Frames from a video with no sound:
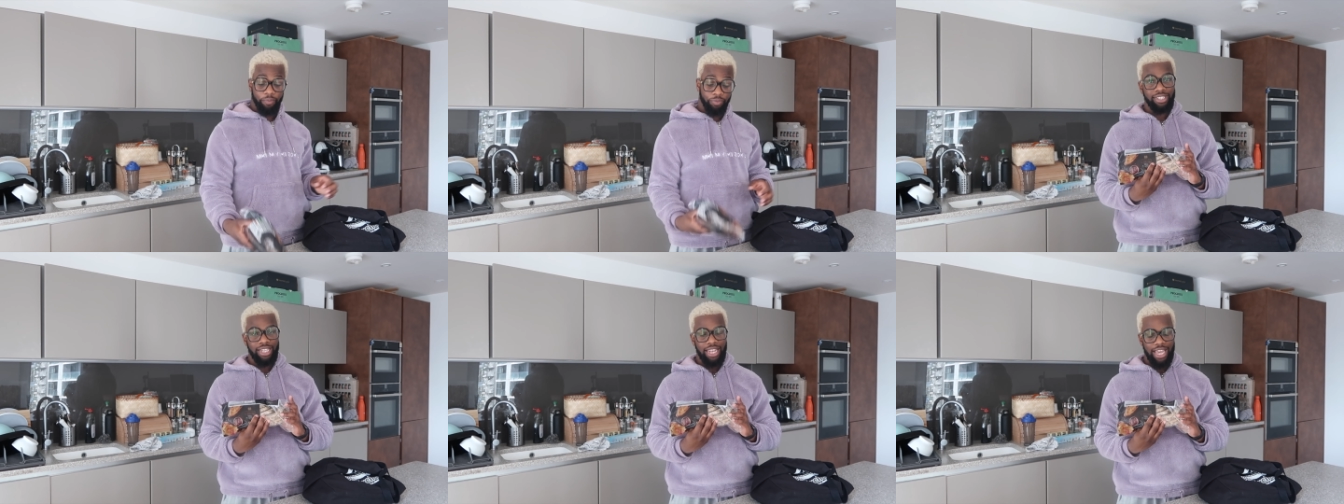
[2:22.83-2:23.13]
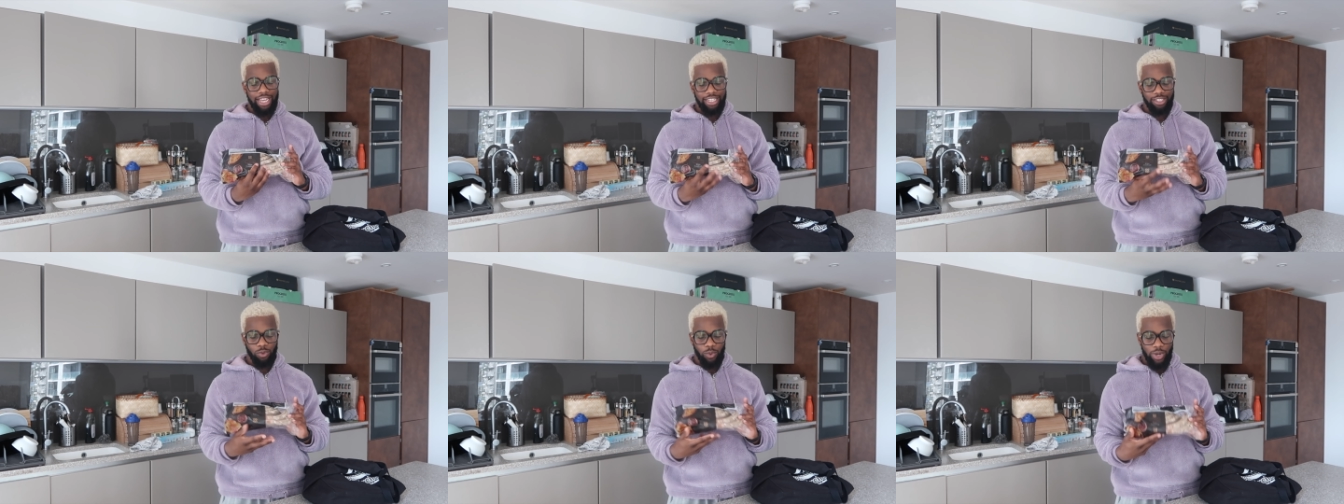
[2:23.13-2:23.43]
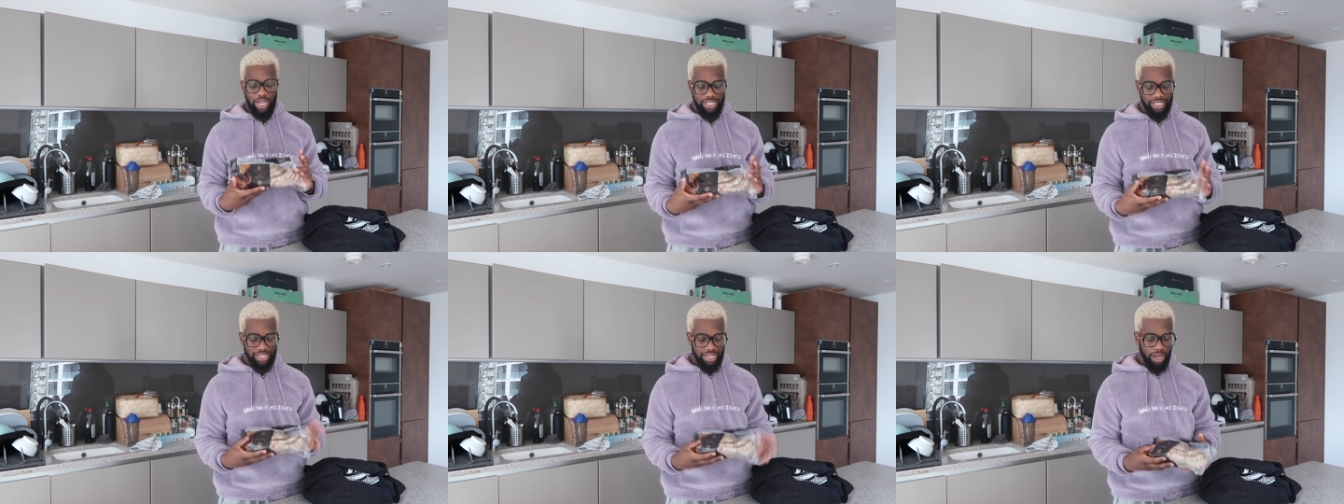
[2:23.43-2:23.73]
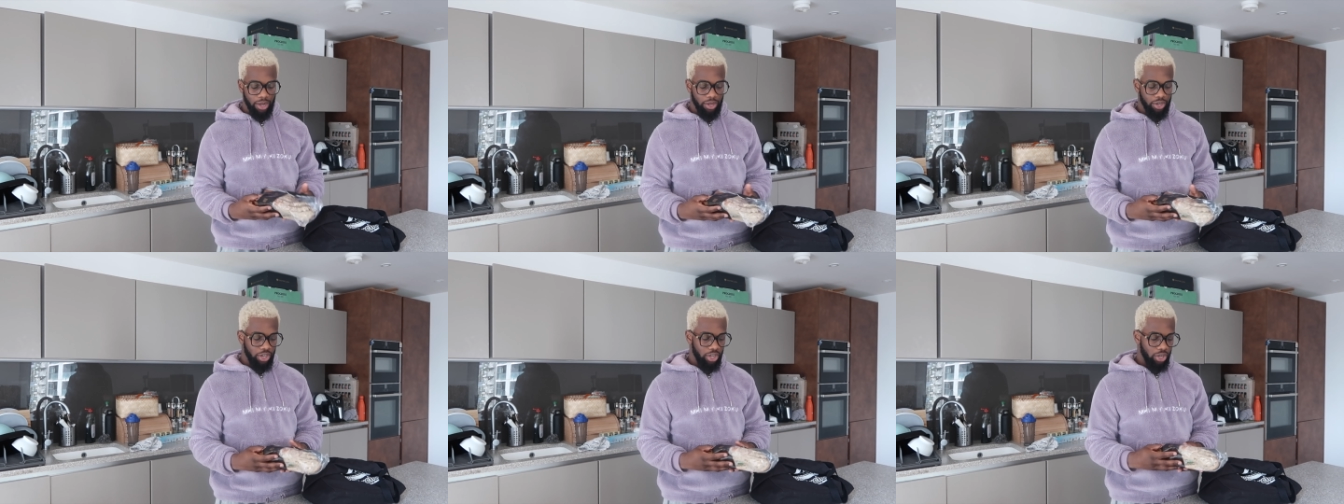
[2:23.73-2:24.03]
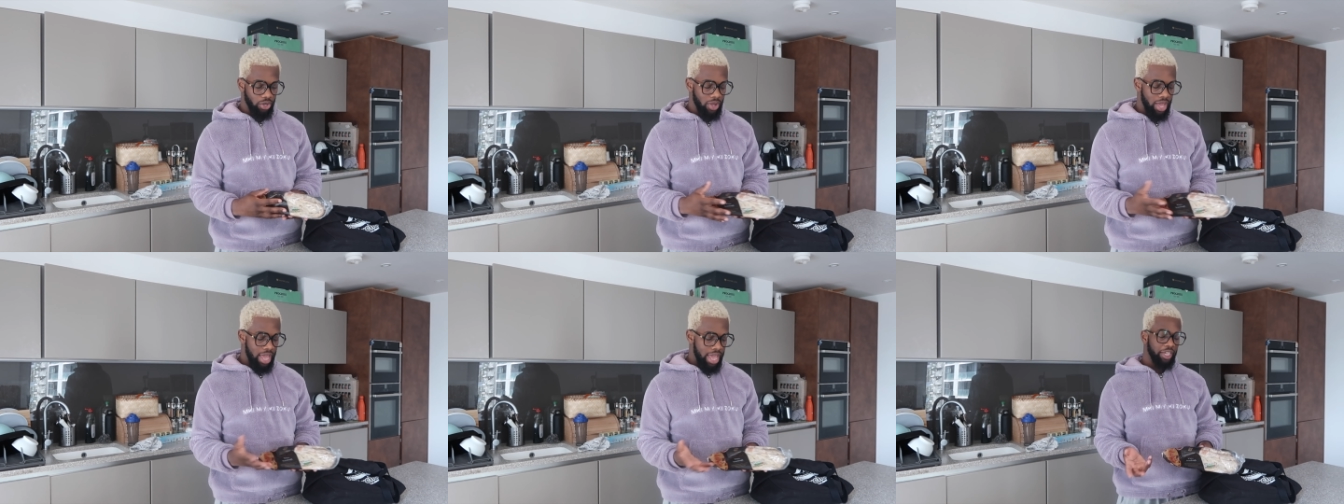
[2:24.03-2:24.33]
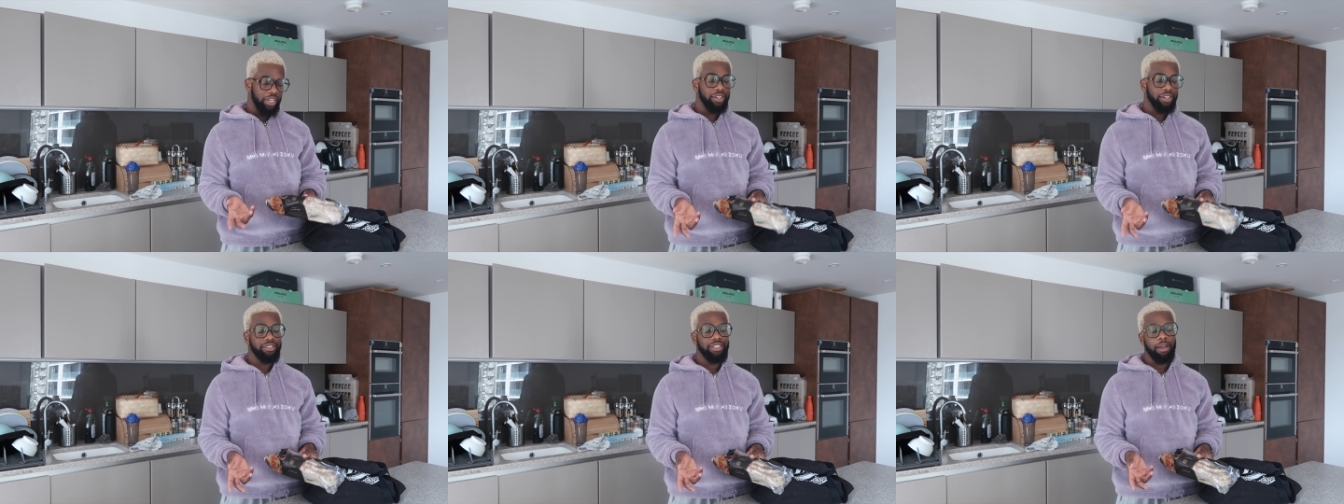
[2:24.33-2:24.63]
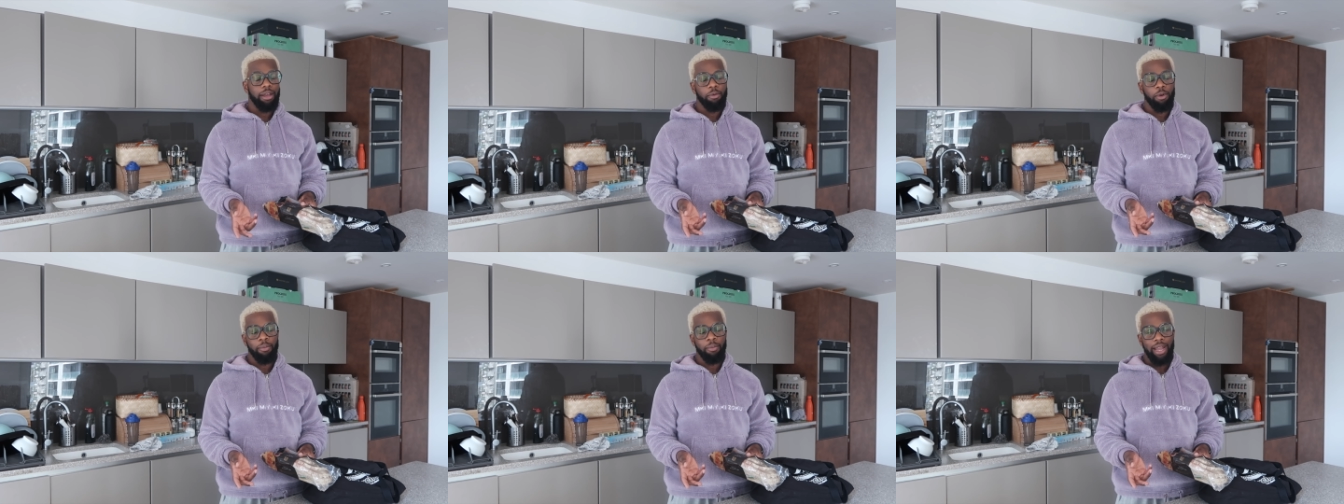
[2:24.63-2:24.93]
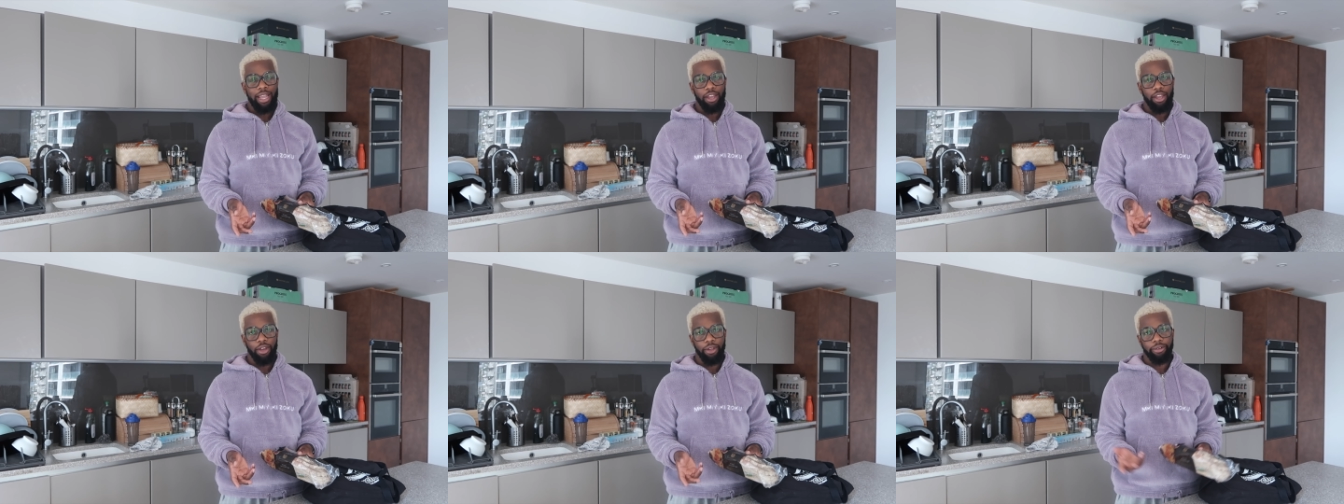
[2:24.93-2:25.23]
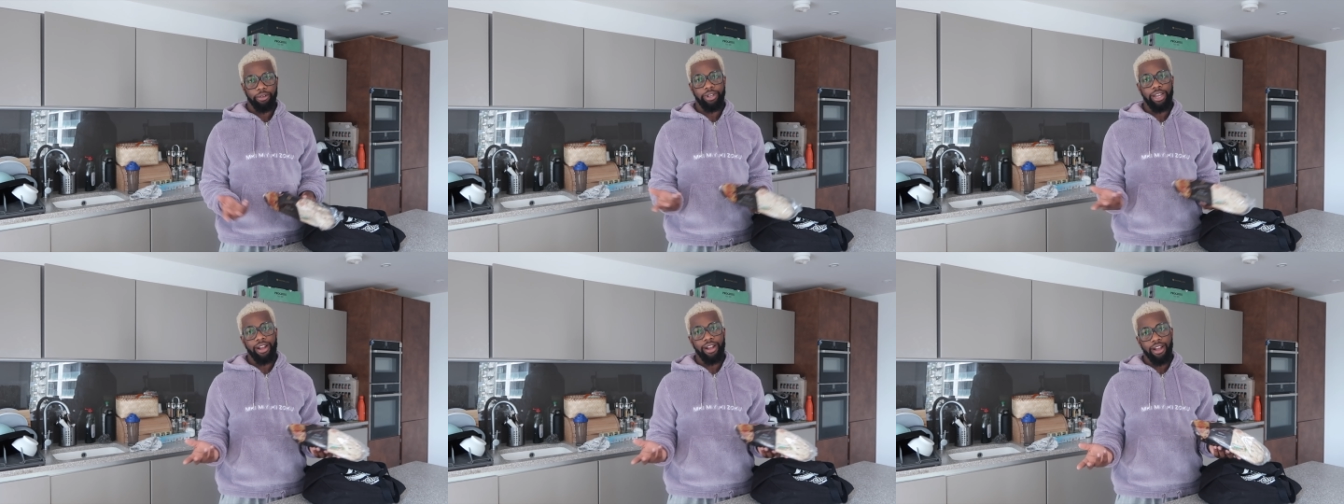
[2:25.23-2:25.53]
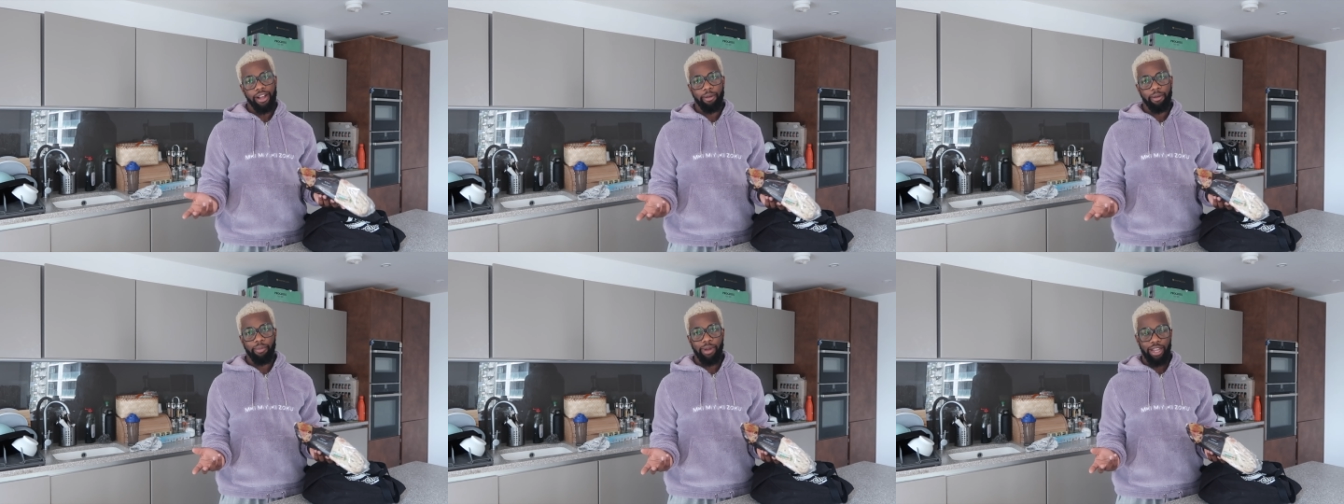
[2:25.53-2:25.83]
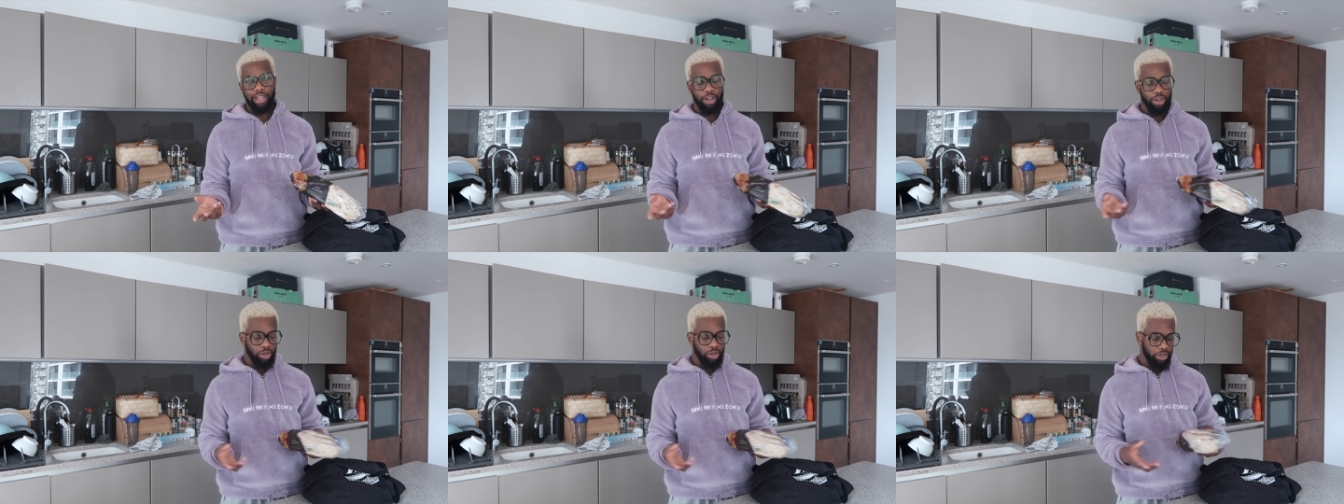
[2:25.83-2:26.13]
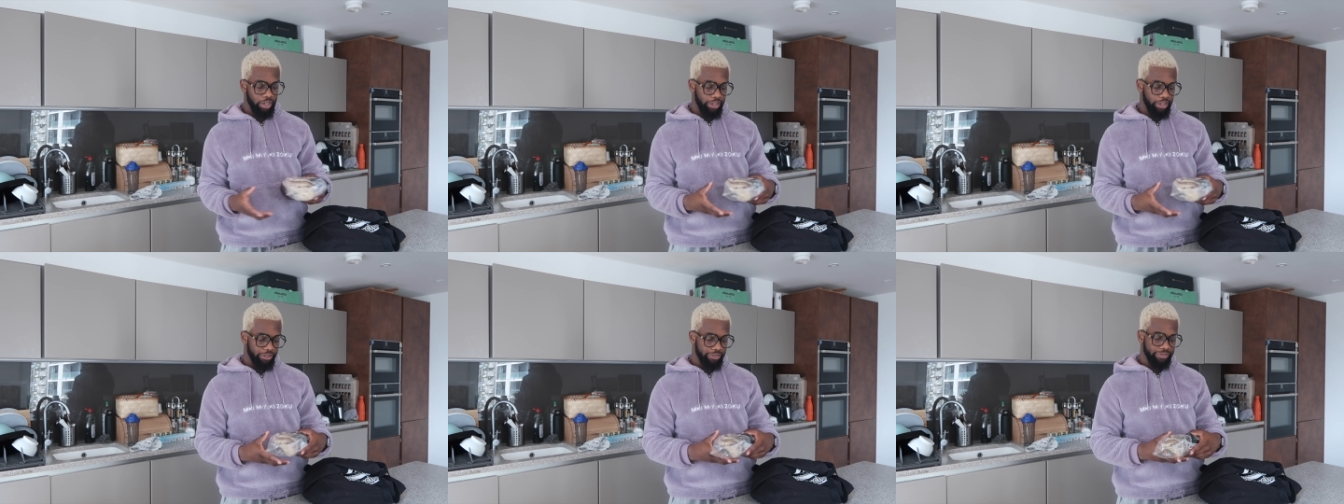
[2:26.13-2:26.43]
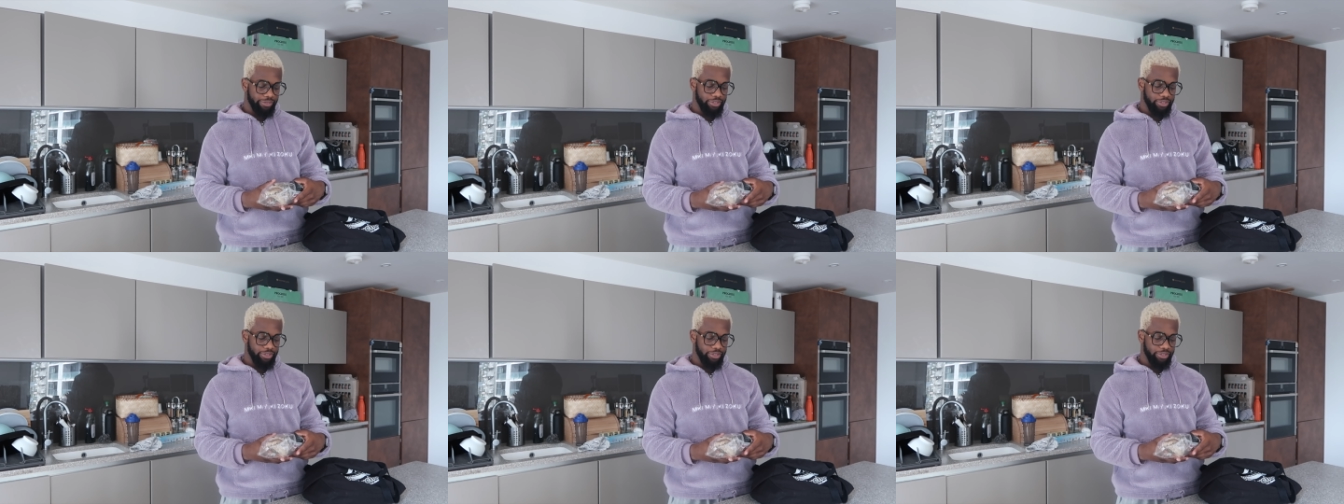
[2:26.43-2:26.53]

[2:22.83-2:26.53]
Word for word: likes white sourdough. Because I'm on my own, I can't buy a whole lot.